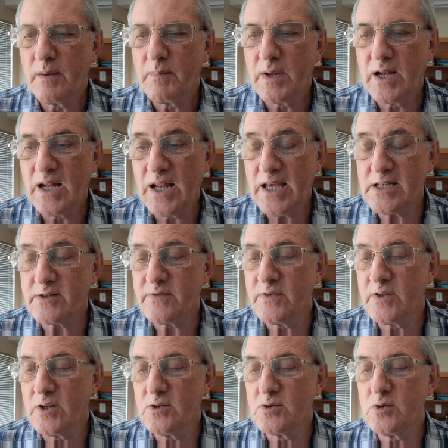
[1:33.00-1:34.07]
But alas for
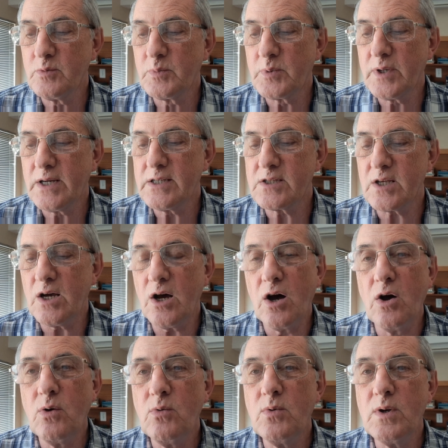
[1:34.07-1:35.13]
those who prize
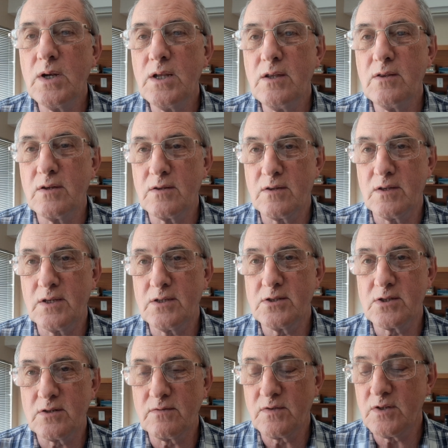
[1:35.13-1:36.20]
only the things
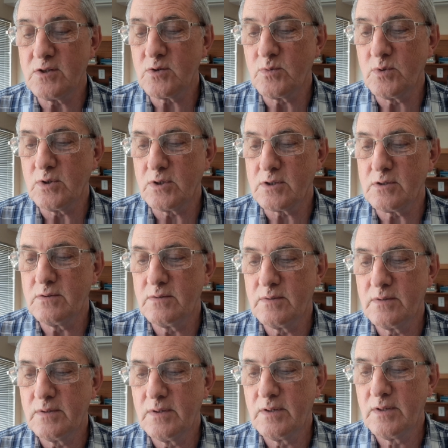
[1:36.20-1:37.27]
of this world.
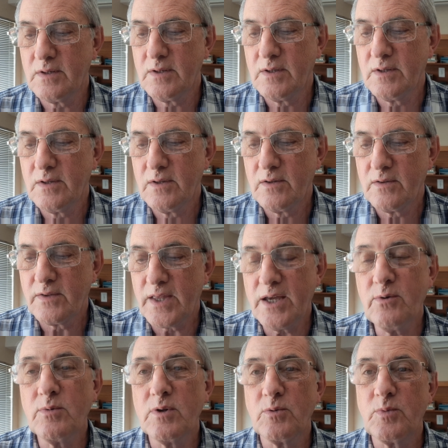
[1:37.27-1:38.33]
They
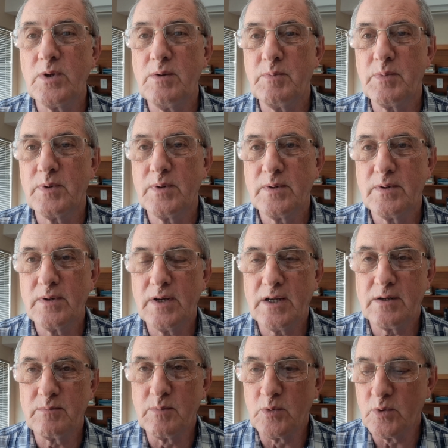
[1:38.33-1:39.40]
will weep
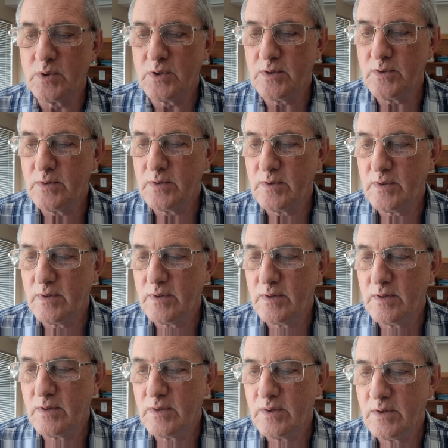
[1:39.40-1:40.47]
and mourn."
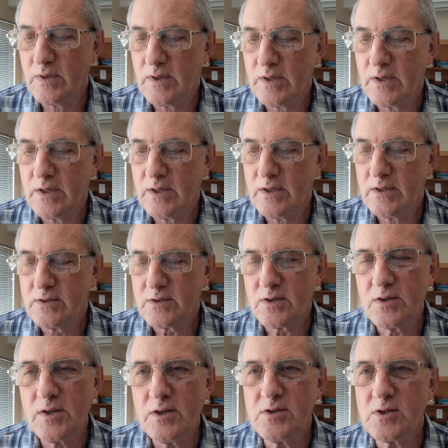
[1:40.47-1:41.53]
So
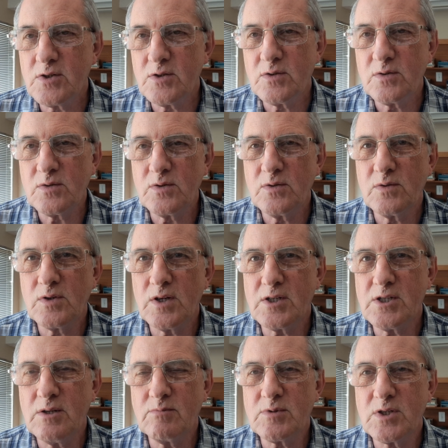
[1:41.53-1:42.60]
those who
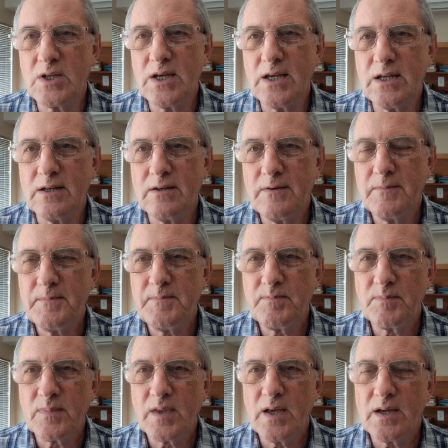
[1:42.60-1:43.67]
attempt to gain
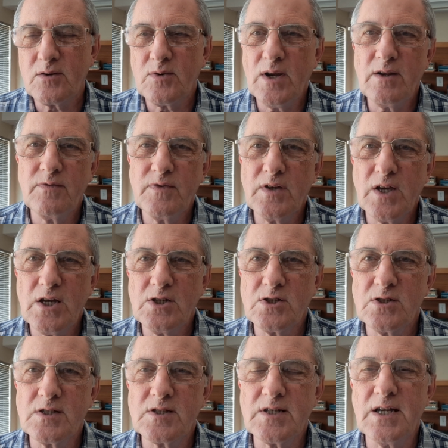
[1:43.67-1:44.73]

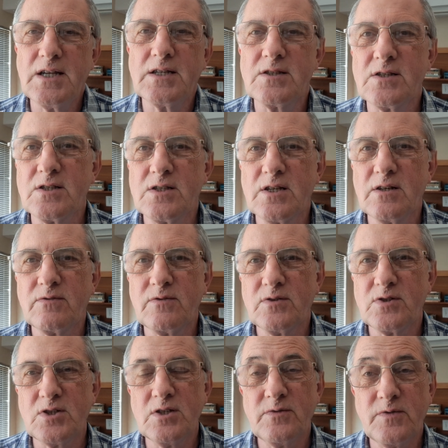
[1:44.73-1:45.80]
gratification, status and so forth,
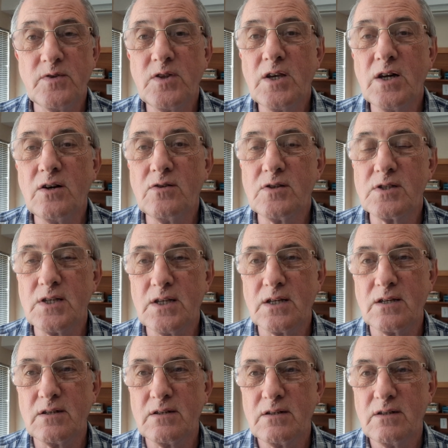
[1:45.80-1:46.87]
just for their own
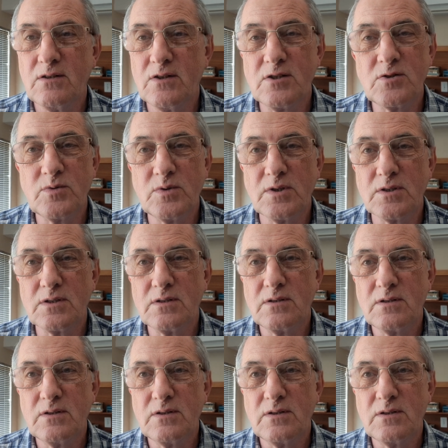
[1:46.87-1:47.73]
sake in this world,